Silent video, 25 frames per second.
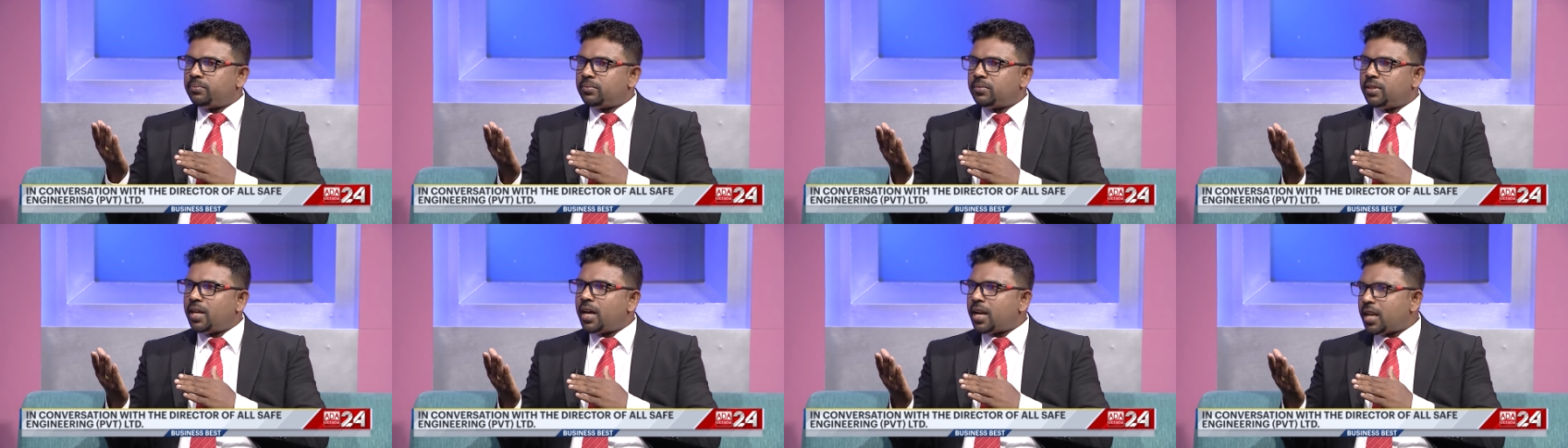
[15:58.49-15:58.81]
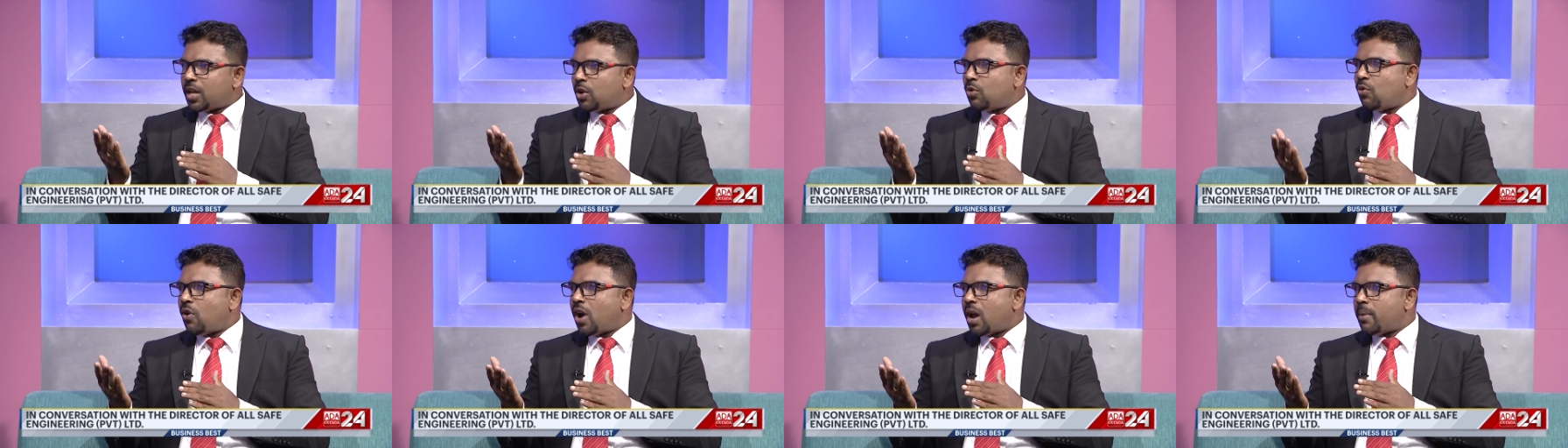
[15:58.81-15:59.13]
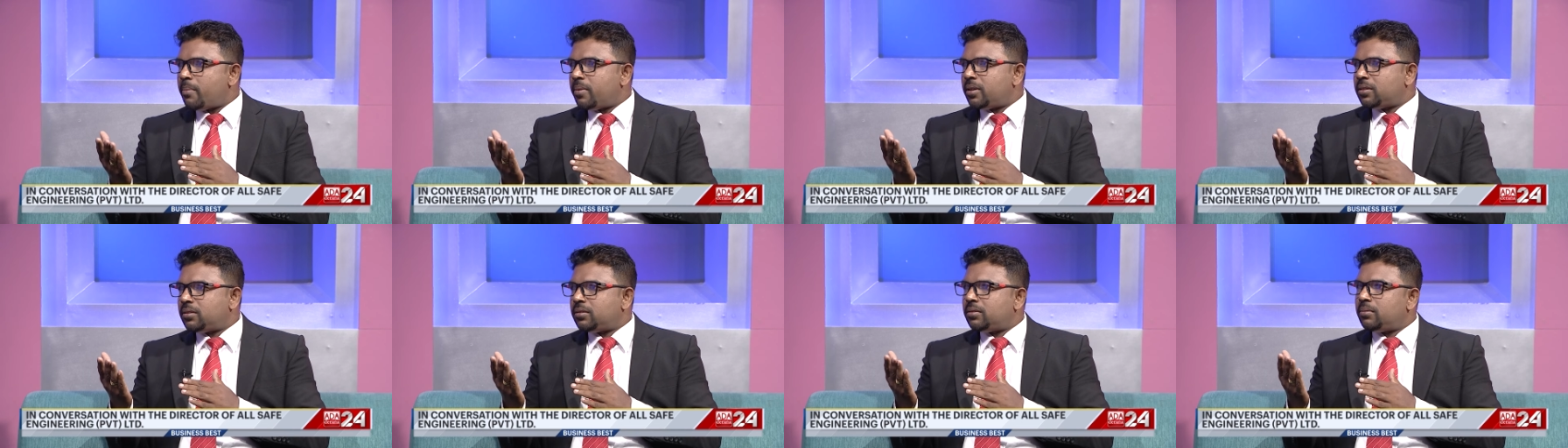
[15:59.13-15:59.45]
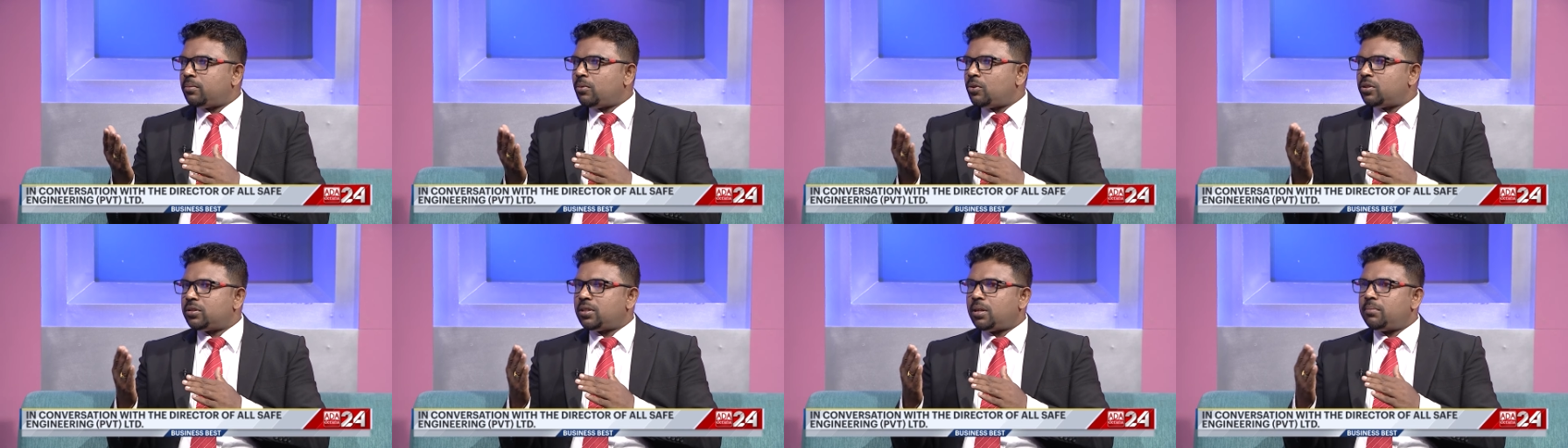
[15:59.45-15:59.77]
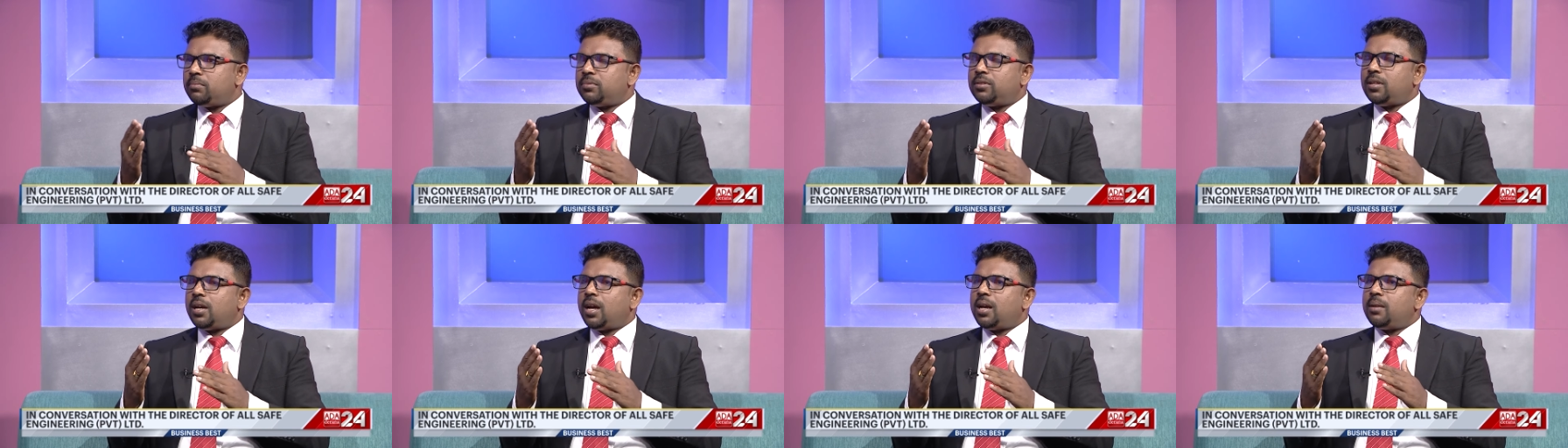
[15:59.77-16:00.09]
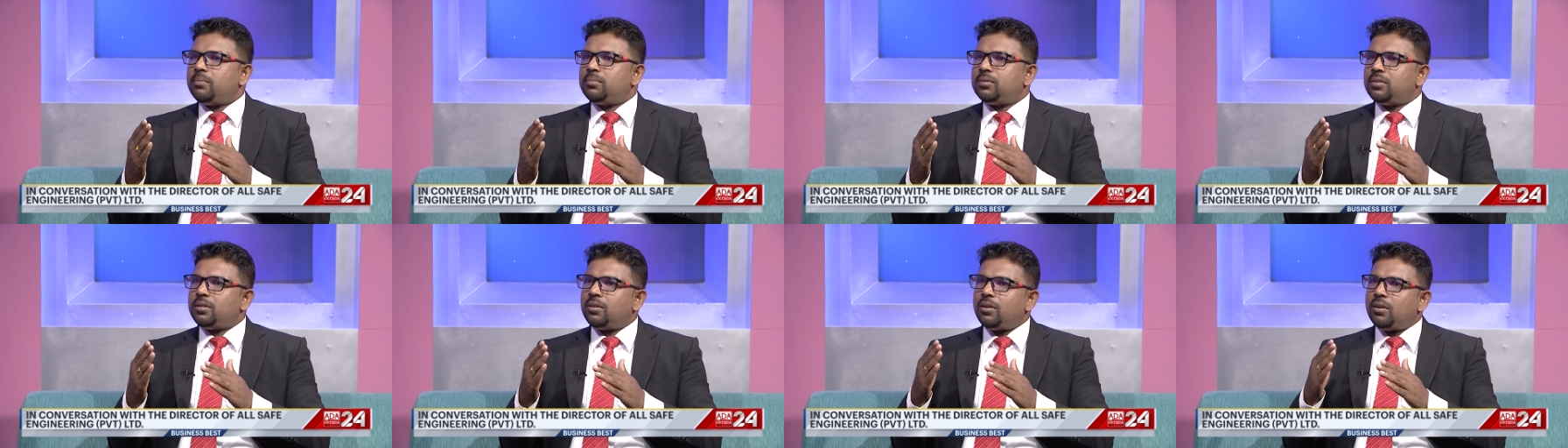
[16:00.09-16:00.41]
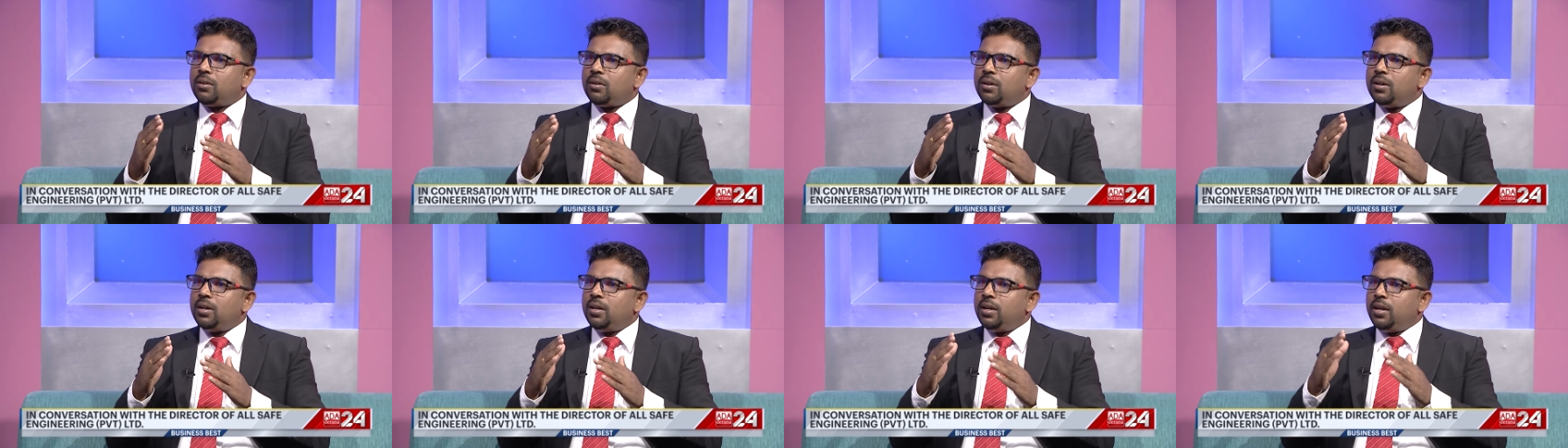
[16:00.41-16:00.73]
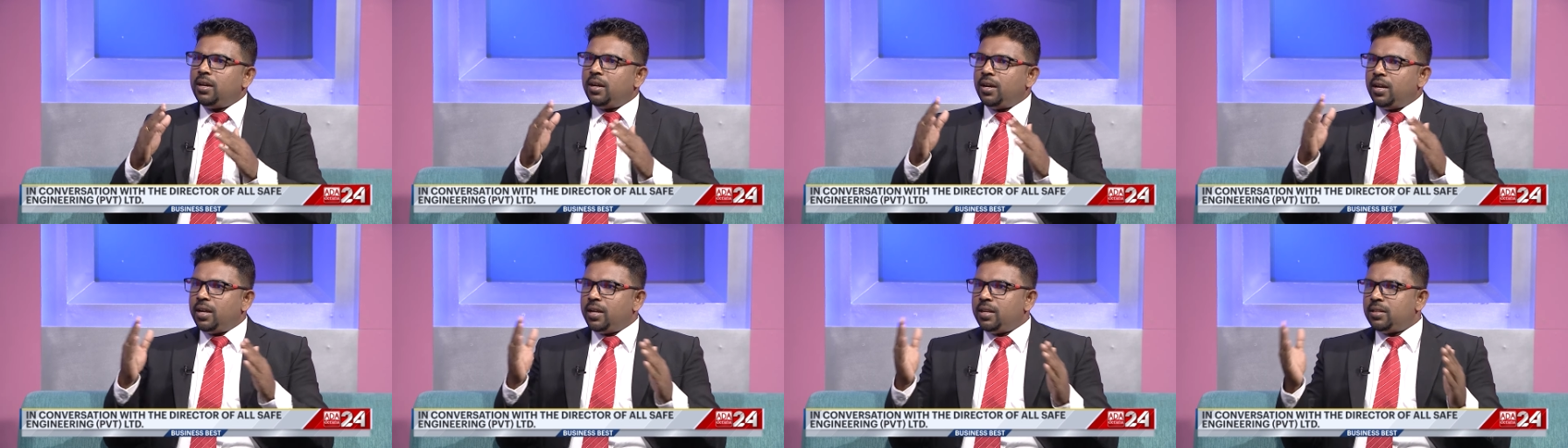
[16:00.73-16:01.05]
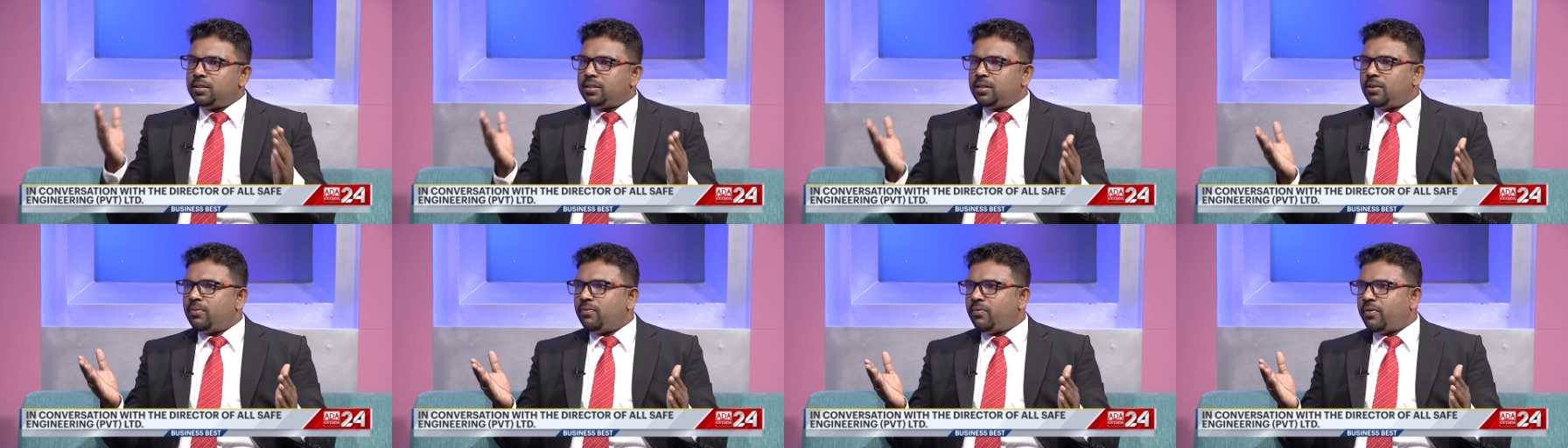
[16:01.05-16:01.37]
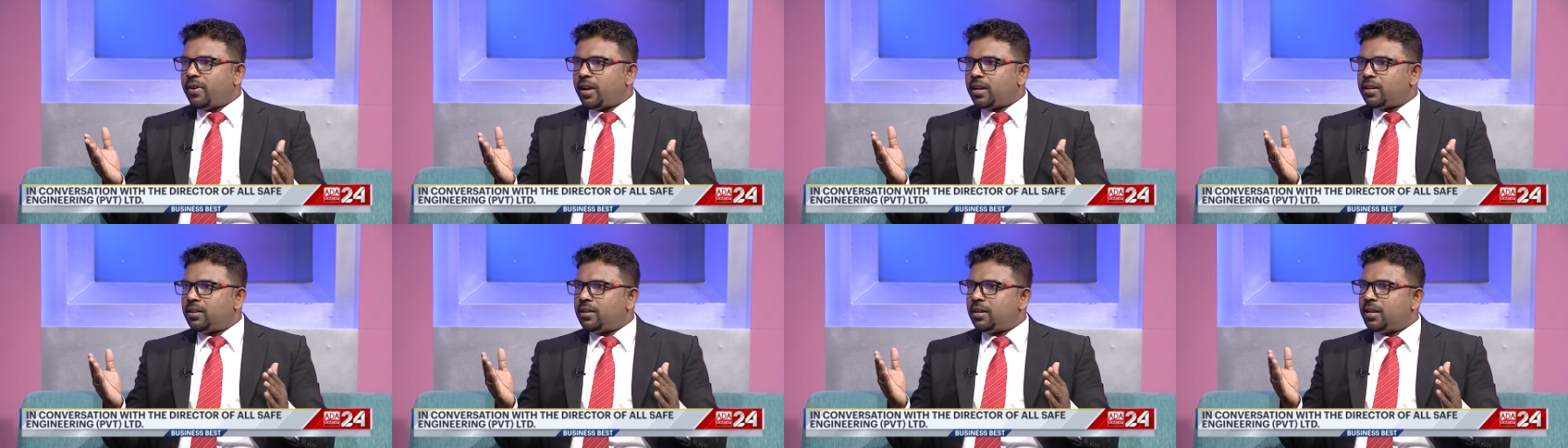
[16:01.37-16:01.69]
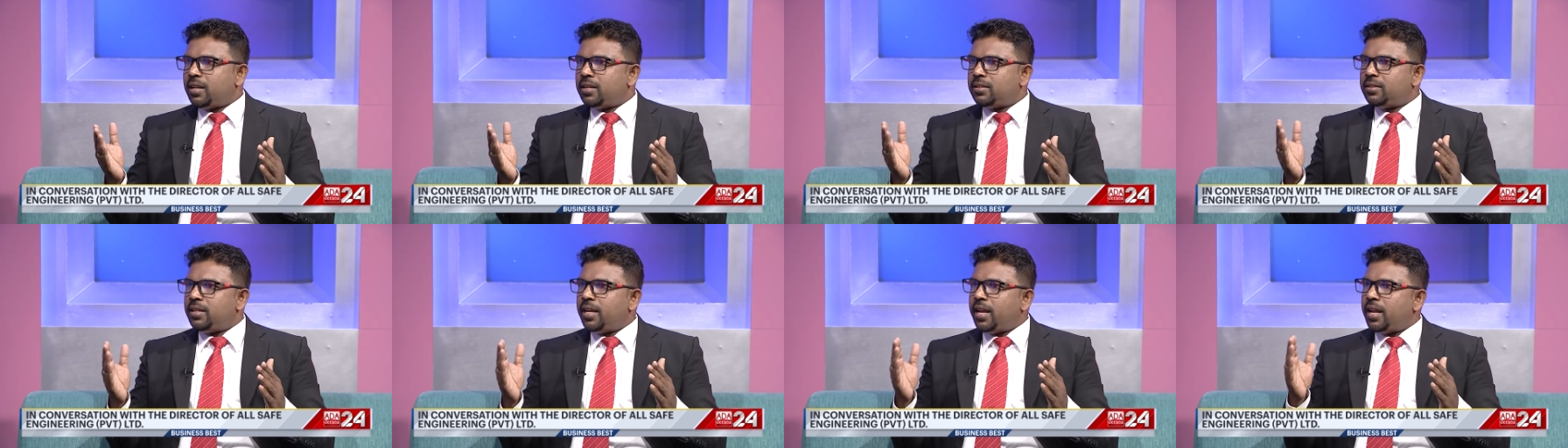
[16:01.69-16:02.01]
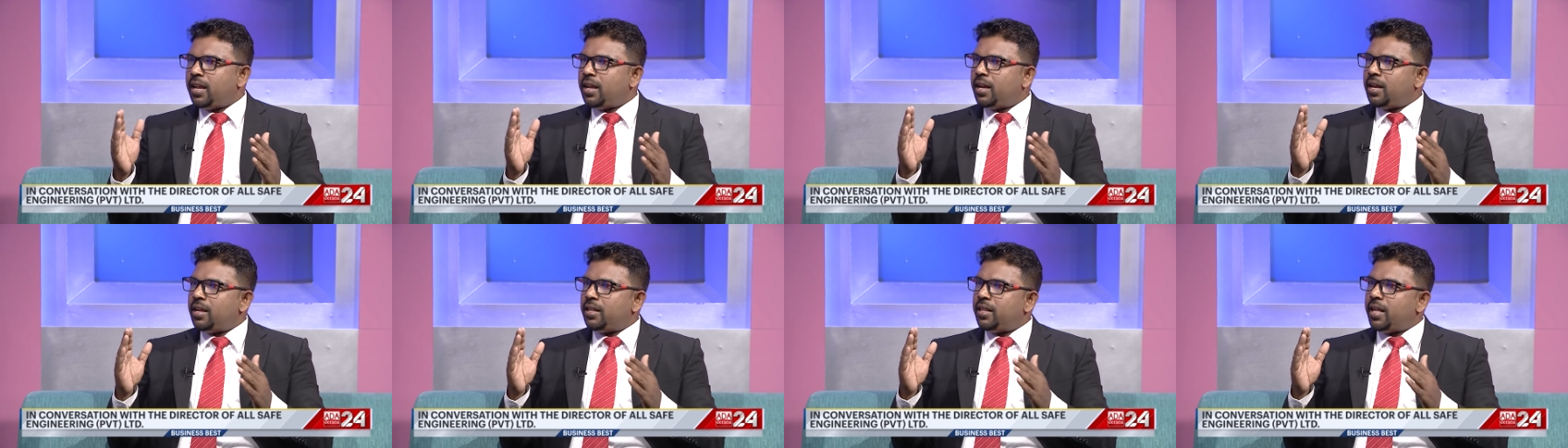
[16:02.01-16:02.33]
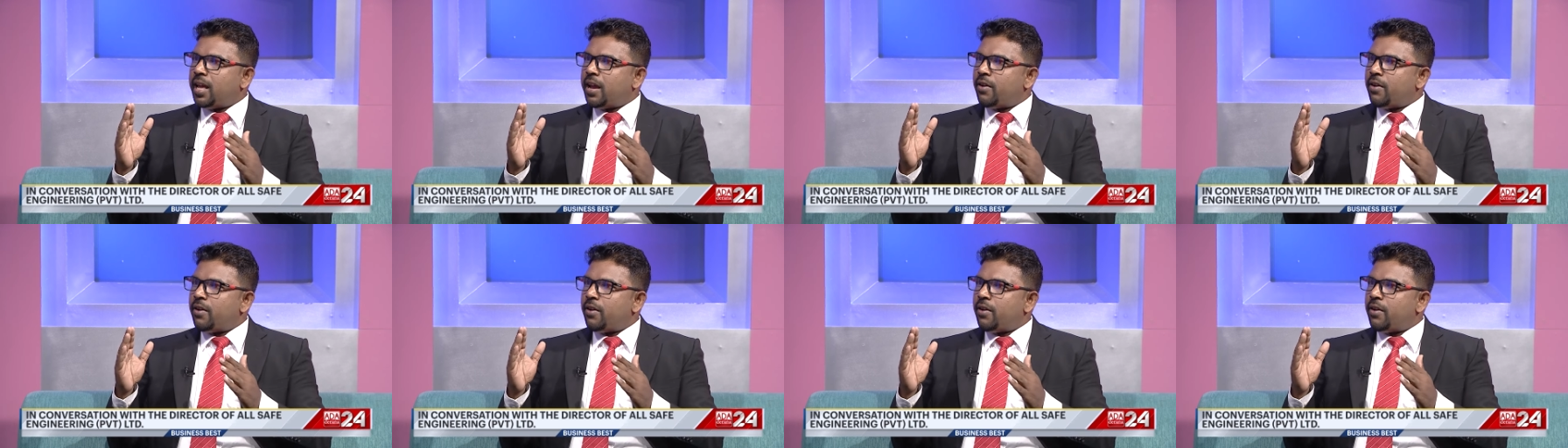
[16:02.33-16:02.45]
their requirements because sometimes, you know, in some factories, they, they